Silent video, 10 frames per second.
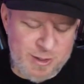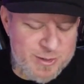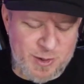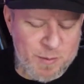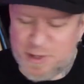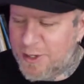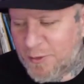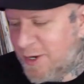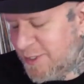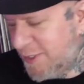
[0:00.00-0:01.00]
so many
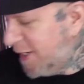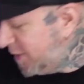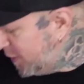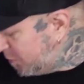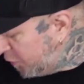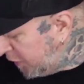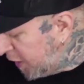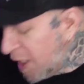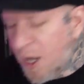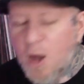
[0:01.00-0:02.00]
crazy things in this movie.
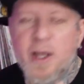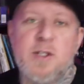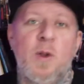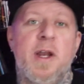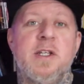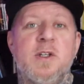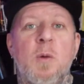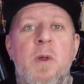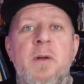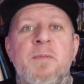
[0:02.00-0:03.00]
Okay, so Lady
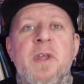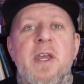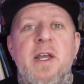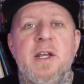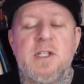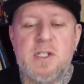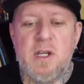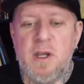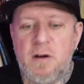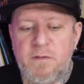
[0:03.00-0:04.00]
Snowblood is
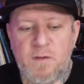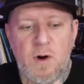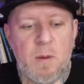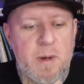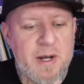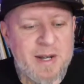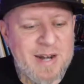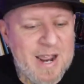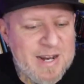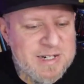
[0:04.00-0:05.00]
from
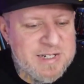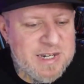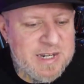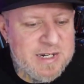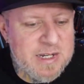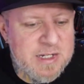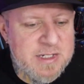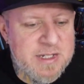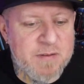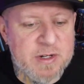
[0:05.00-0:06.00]

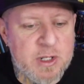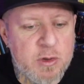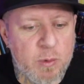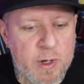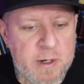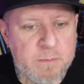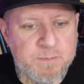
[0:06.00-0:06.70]
1973.